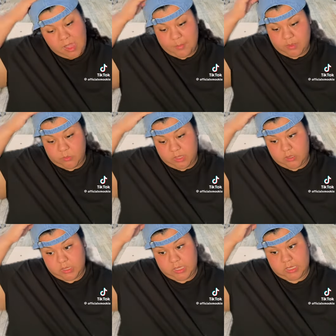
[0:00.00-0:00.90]
I mean,
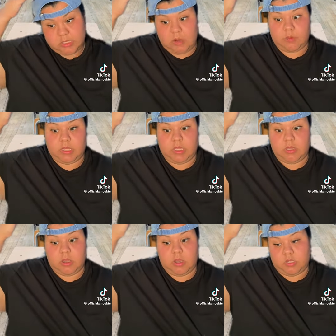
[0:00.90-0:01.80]
well, he's not
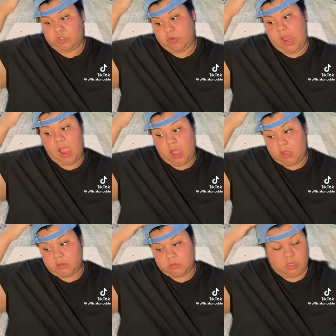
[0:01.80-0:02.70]
really attract. Uh,
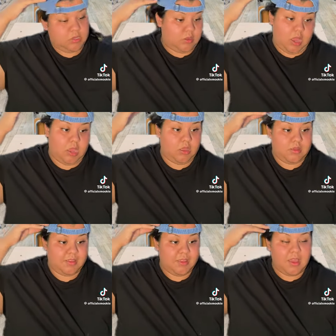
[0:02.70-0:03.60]
I,
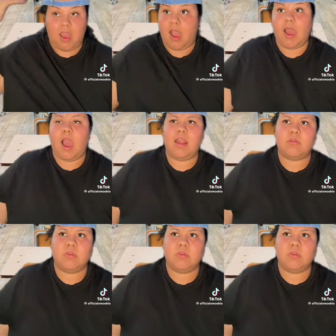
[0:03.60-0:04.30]
I, don't